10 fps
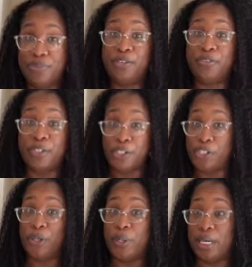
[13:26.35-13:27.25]
for
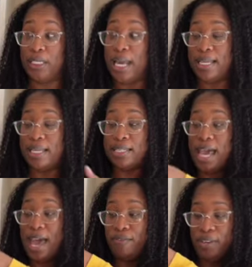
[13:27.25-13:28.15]
sure. Like, it is
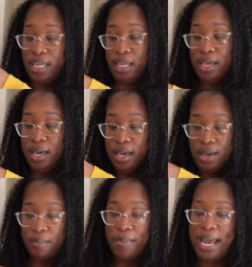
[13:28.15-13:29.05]
heavy
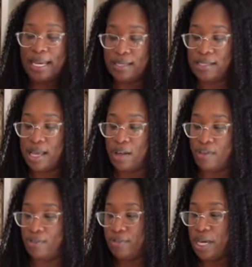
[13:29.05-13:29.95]
by
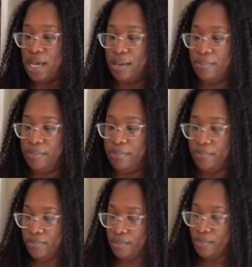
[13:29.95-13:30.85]
itself. I
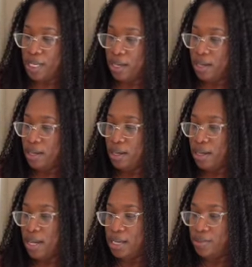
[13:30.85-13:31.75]

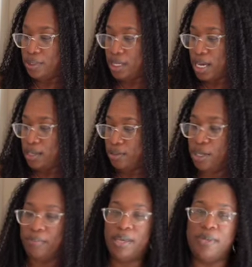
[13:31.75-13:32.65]
don't
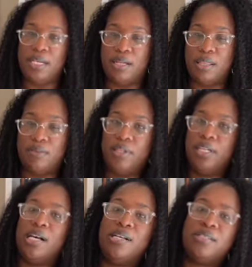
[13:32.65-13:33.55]
know. Maybe in another
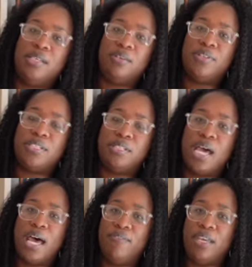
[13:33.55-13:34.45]
video I'll see if it's as
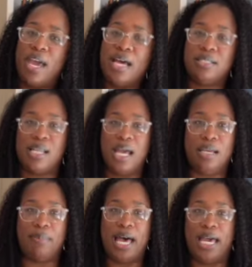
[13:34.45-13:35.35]
heavy as
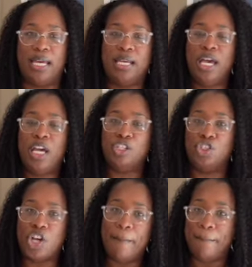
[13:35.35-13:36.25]
like my
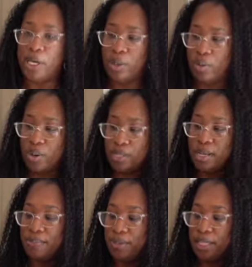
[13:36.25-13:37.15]
jumbo or
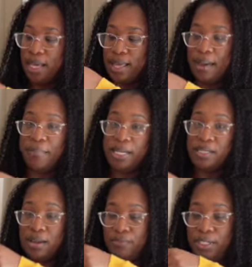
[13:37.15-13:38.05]
something like that. But
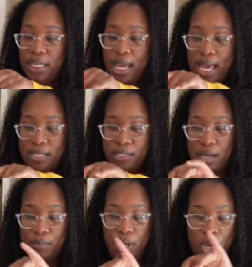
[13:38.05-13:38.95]
it definitely has
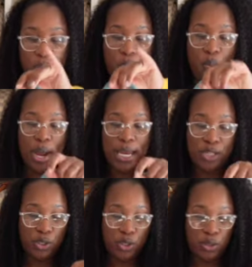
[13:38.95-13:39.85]
some
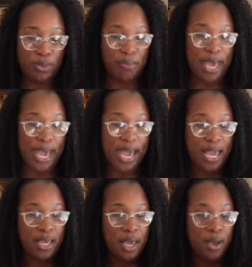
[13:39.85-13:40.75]
weight to the
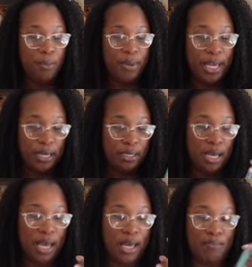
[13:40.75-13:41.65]
bag. But
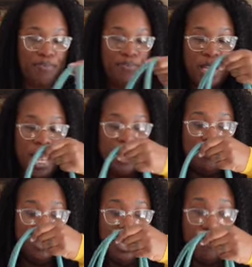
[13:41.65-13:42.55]
I
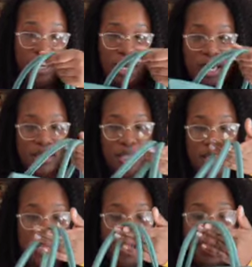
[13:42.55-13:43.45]
am loving it.
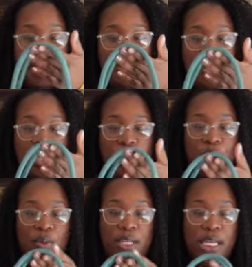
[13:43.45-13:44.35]
The
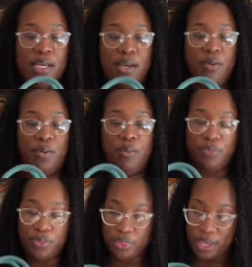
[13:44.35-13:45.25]
only
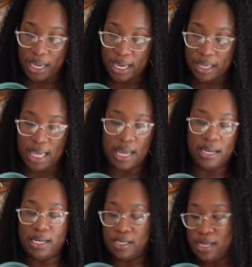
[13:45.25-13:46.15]
thing
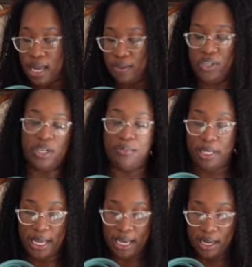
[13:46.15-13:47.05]
that, and it's not even a
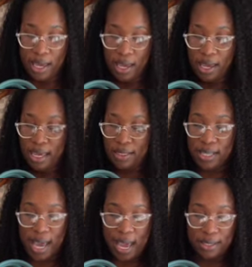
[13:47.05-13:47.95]
complaint, is
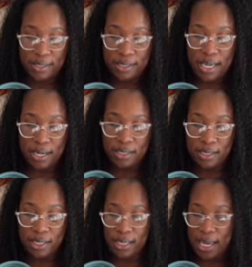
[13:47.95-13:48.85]
that
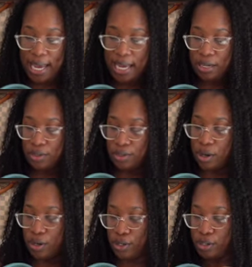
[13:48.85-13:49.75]
since the handles
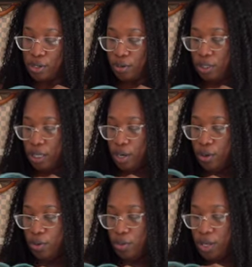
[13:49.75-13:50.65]
are so
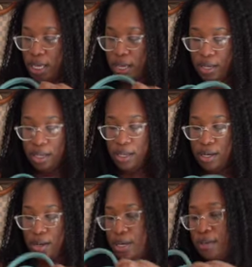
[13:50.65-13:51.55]
low,
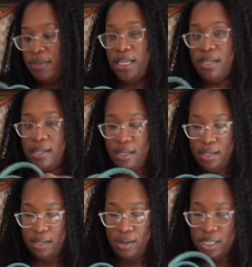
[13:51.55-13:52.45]
you know what I mean?
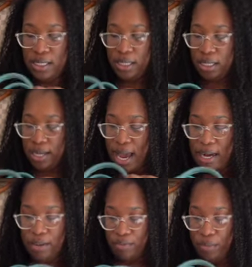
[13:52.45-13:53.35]
You can see the
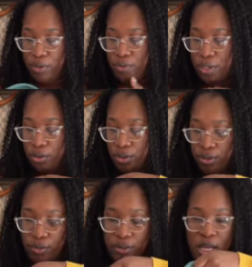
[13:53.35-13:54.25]
kind of moving
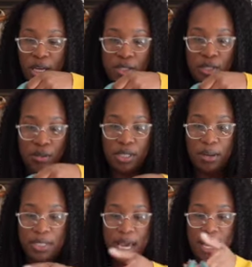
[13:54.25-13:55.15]
groove. So
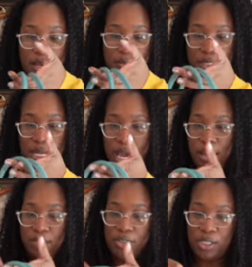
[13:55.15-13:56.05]
sometimes
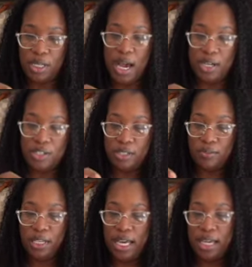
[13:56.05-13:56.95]
I'm just conscious
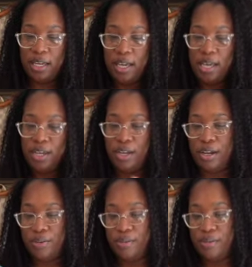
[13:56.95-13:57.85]
of like, you
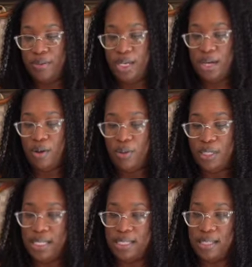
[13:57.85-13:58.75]
know,
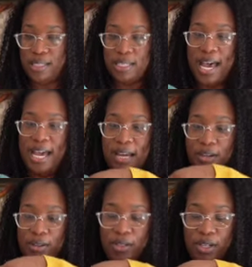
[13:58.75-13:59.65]
holding it to the
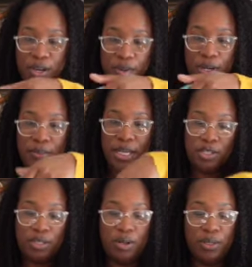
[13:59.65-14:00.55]
side, or you know what I
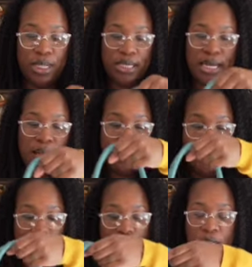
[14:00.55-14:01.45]
mean? Just holding it down the
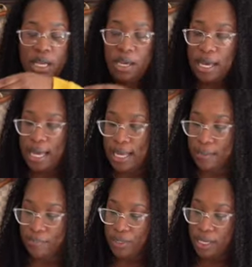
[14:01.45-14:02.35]
middle.
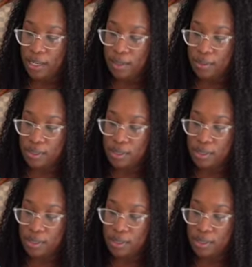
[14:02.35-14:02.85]
The